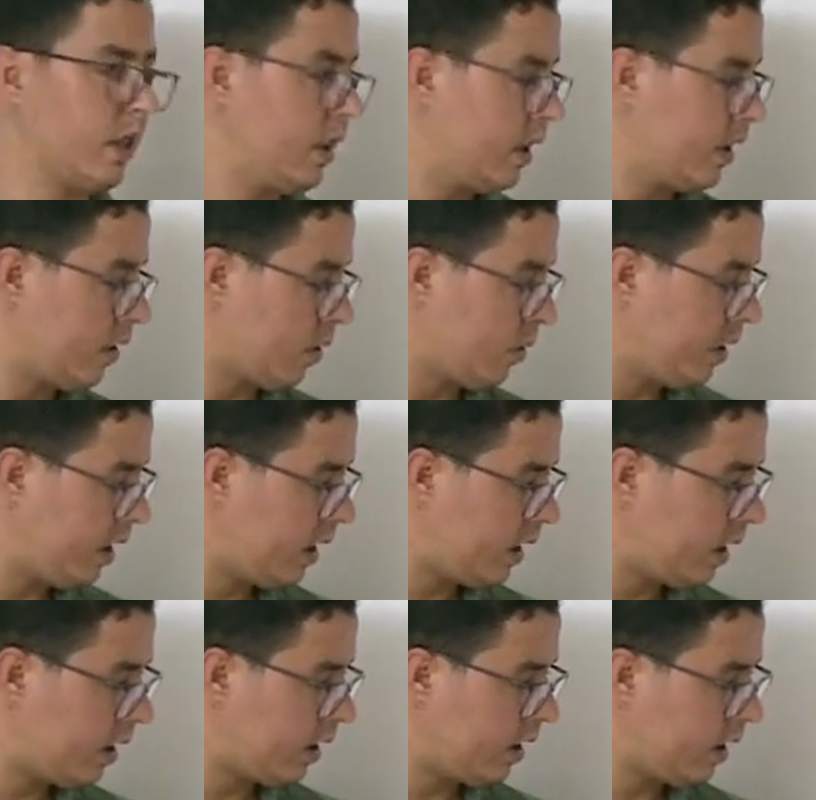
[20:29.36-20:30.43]
So
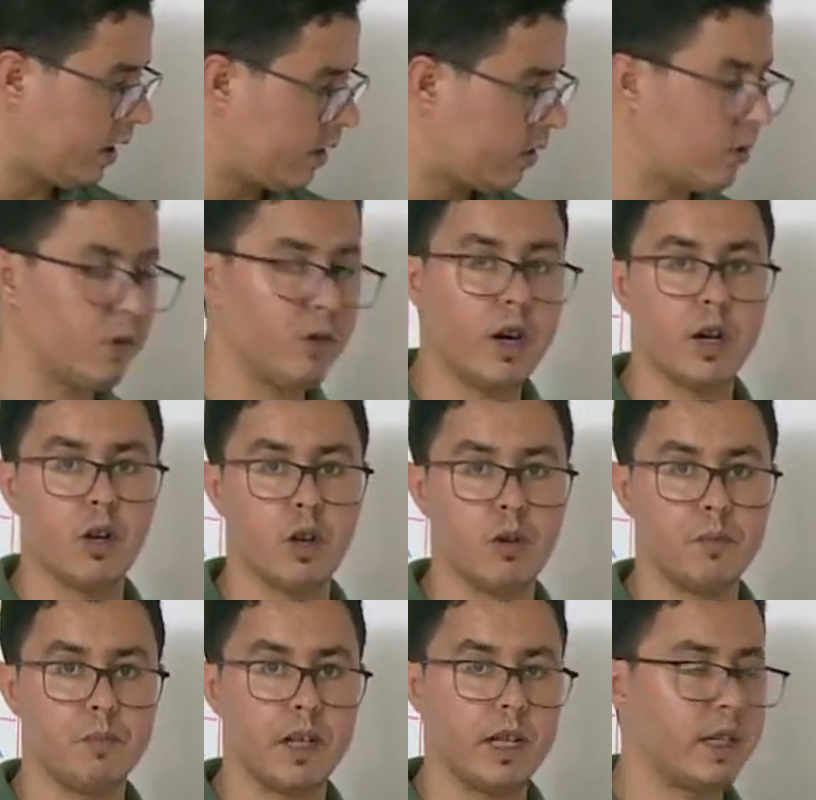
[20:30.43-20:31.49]
here, yes, you are
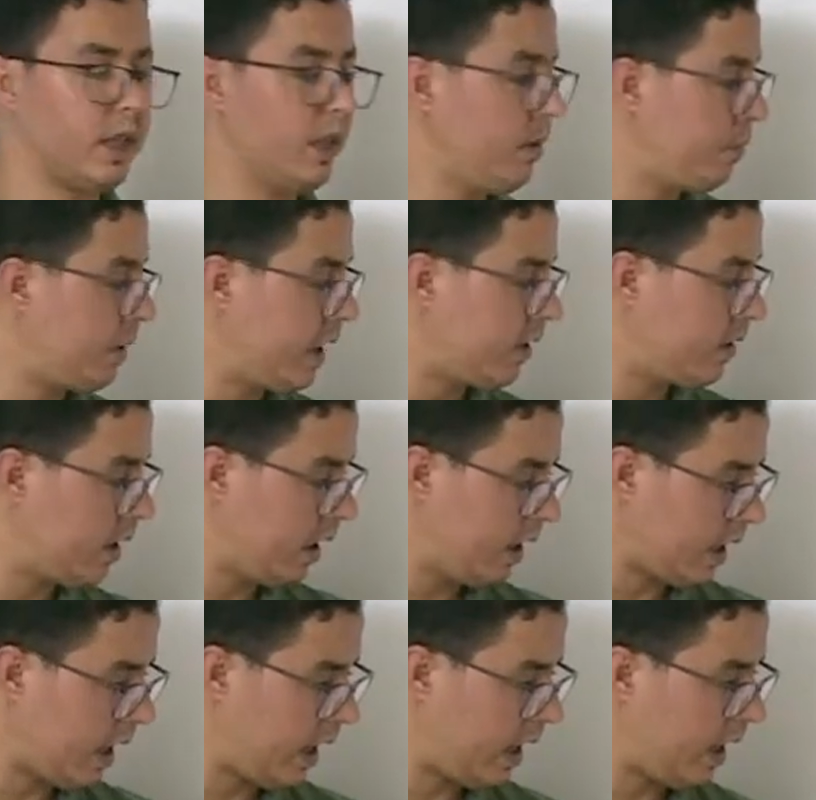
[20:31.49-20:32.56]
complaining by saying
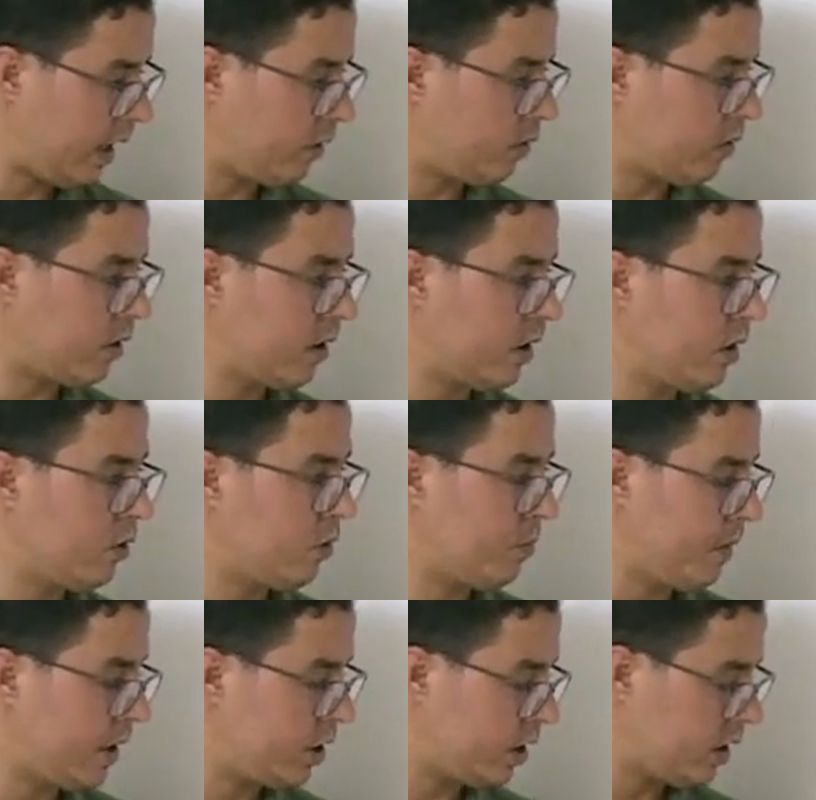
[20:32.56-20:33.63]
I hate to
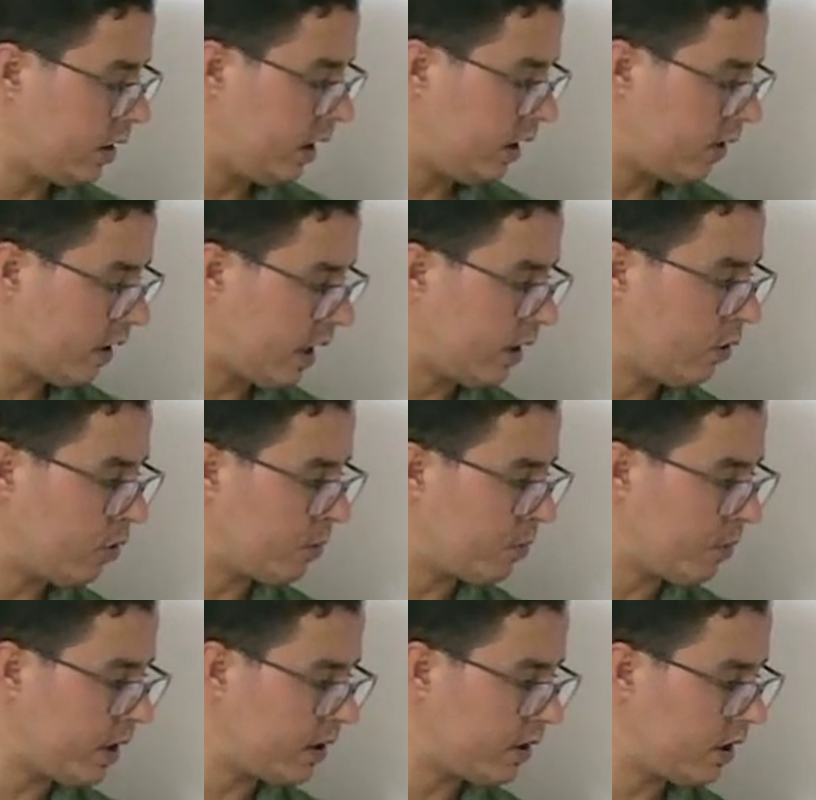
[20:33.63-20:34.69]
mention this, and your
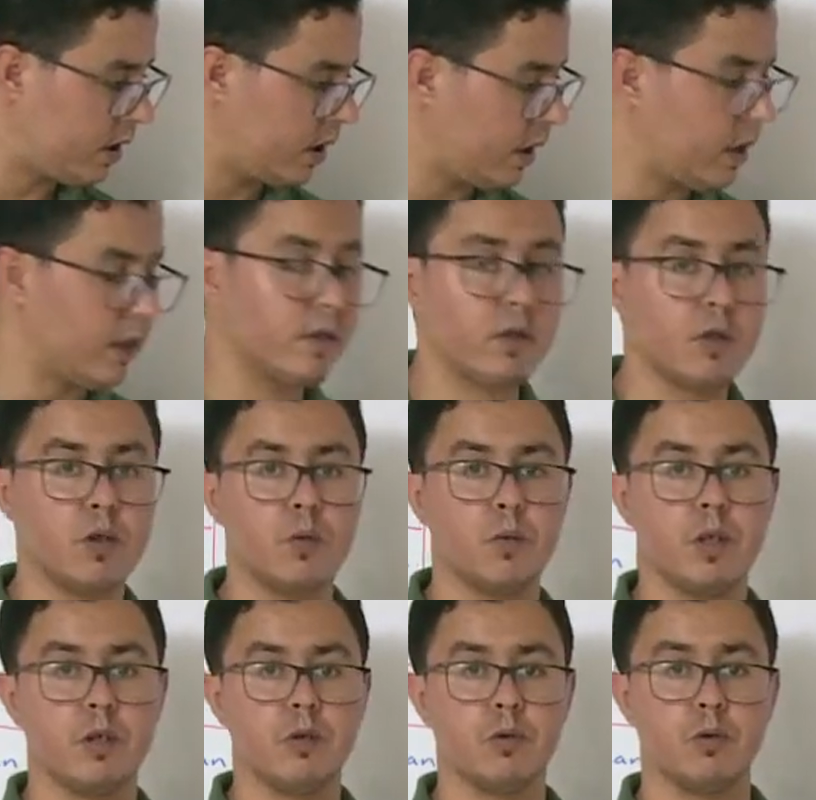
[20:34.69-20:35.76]
brother is
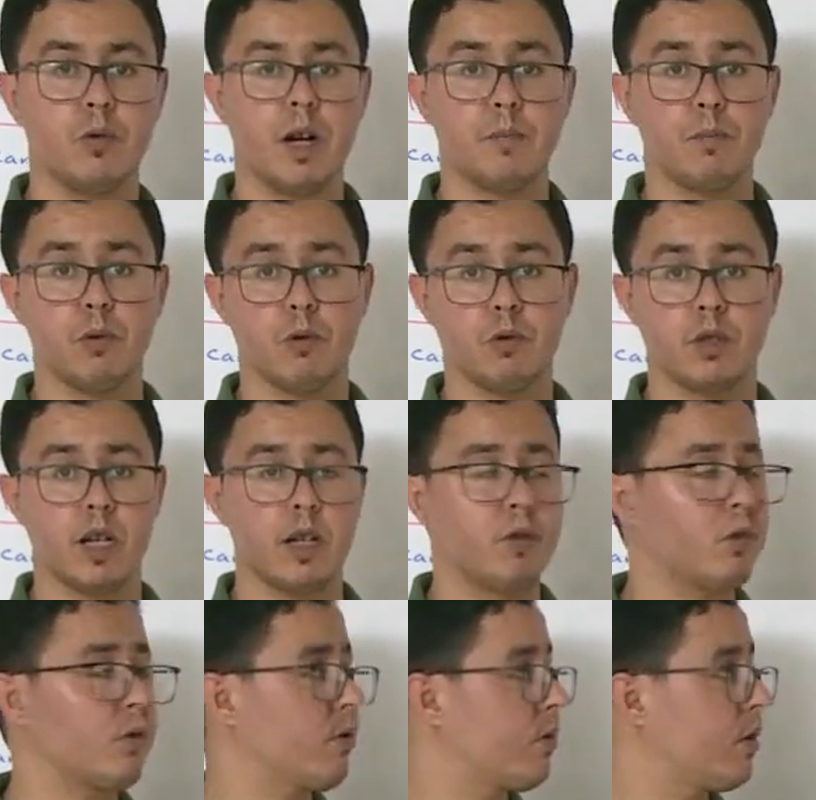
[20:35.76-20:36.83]
going to apologize
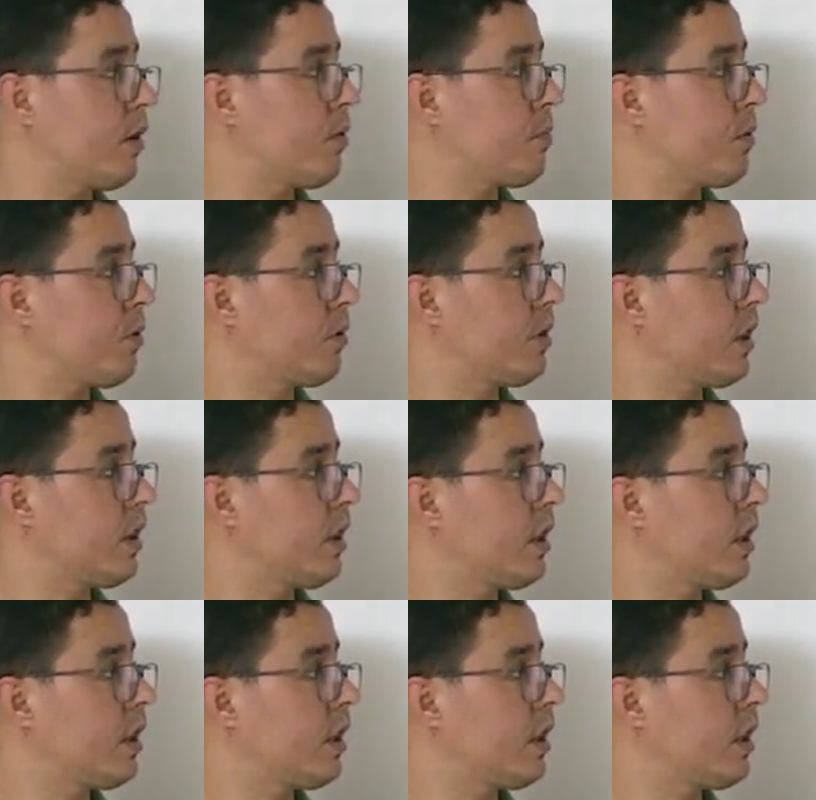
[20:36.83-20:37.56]
or responding.